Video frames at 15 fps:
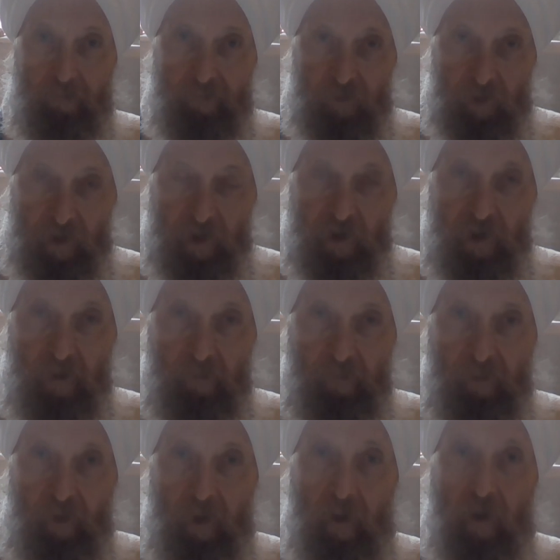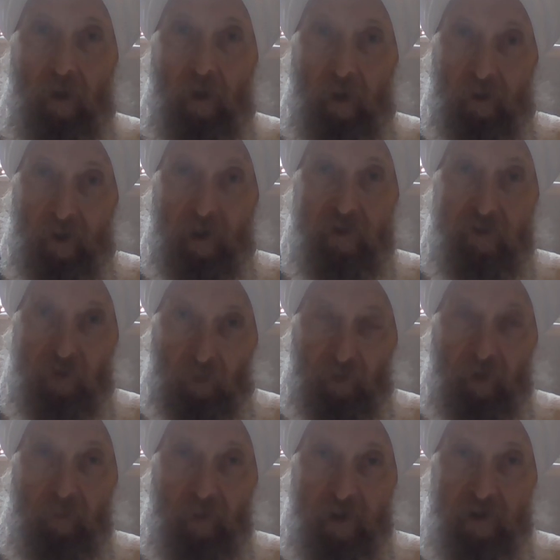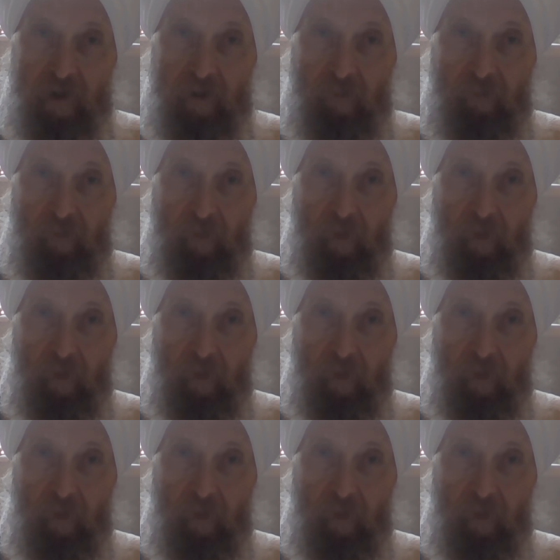tradition. And yes, Yogi Bhajan,